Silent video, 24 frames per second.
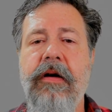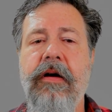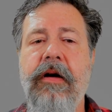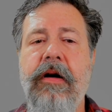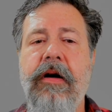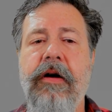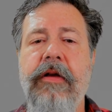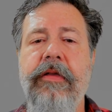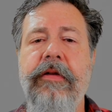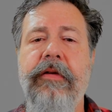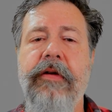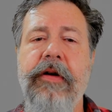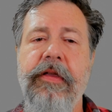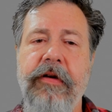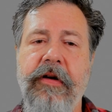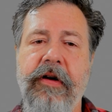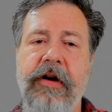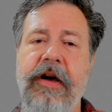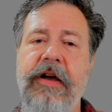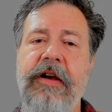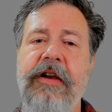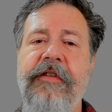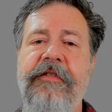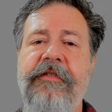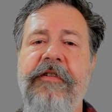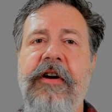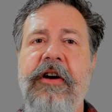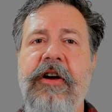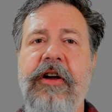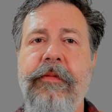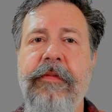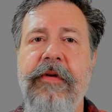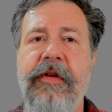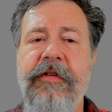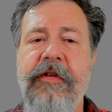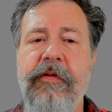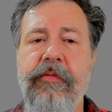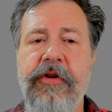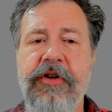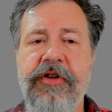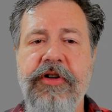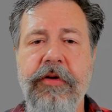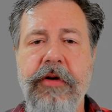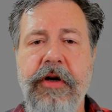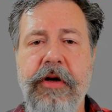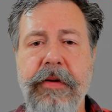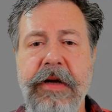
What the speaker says: Are there other guidance documents that we should